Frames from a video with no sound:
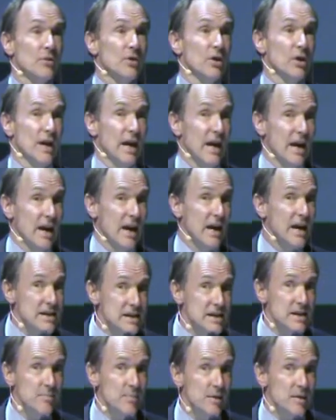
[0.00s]
that
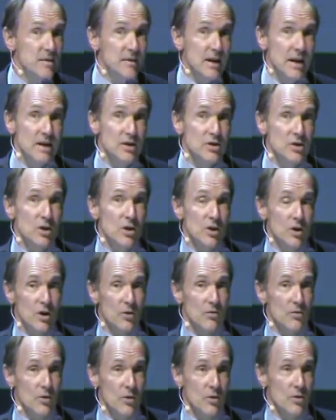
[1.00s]
80%
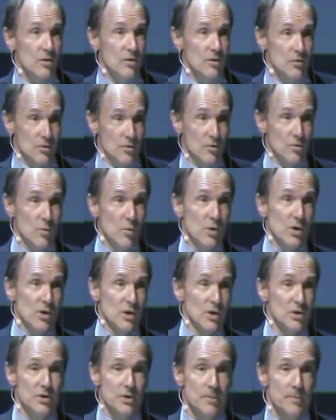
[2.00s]
of the
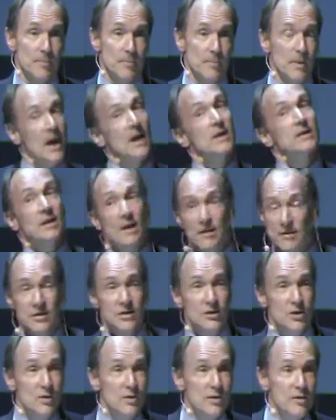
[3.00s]
world
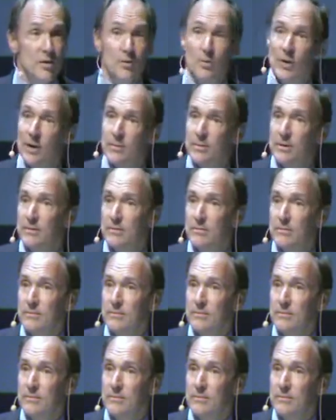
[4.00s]
doesn't use the web.